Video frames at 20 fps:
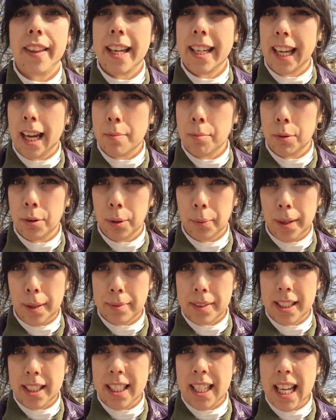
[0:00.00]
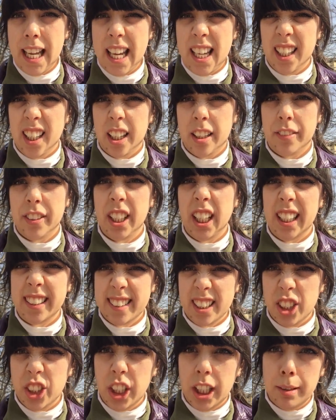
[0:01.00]
they came all the way up to the knee, kind of
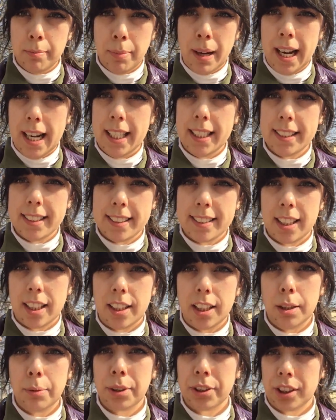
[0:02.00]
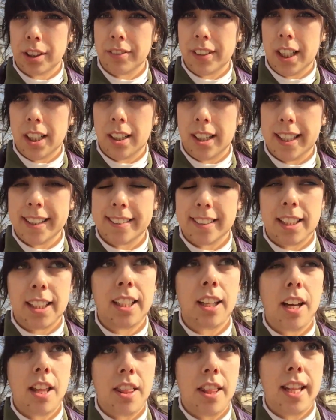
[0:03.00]
as a shin pad style, which I really liked. And
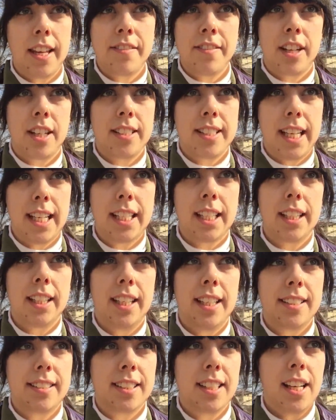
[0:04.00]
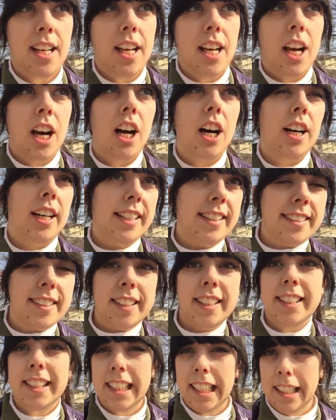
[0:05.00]
I like that they've taken this ice
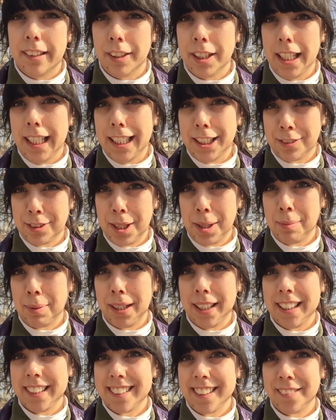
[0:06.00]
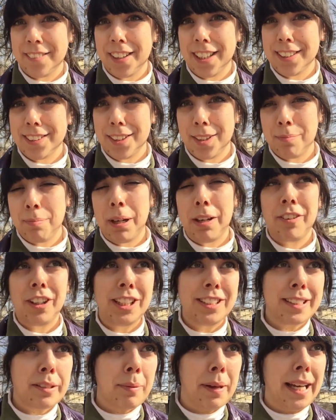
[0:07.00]
idea and literally applied it to everything. So a bit of
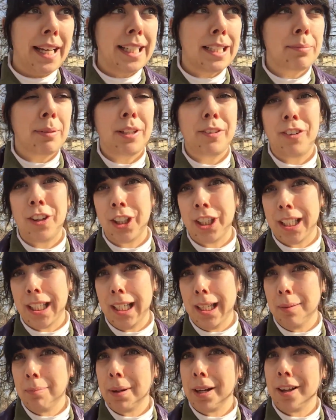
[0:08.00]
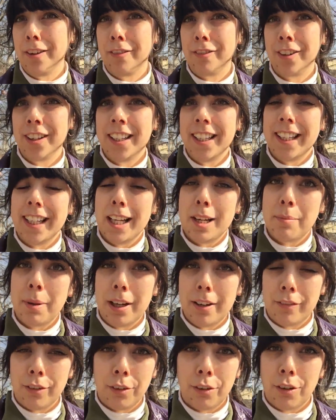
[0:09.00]
ice capades, bit of hockey, bit of
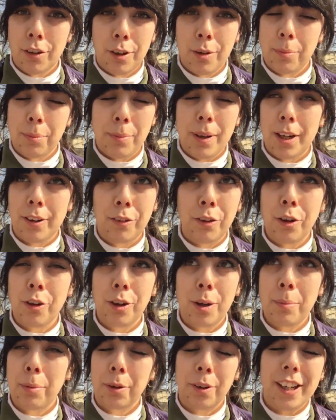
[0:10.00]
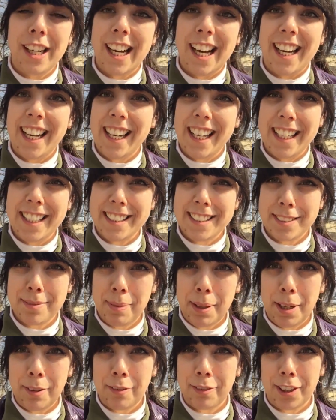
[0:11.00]
Aurora Borealis,
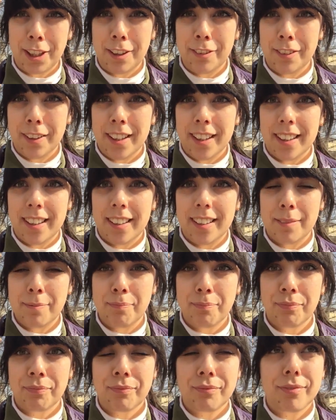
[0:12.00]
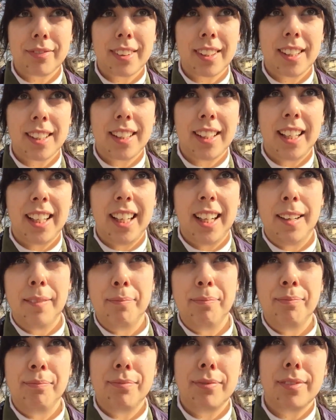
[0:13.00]
bit of kind of
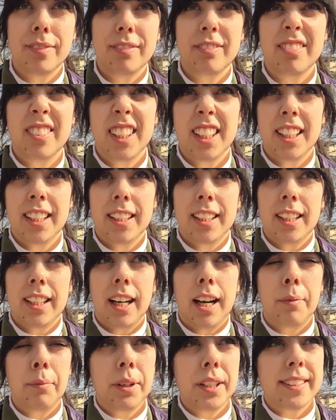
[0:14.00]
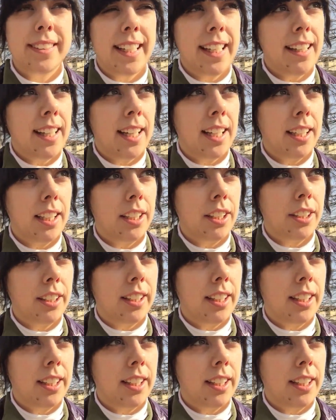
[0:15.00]
I want to say that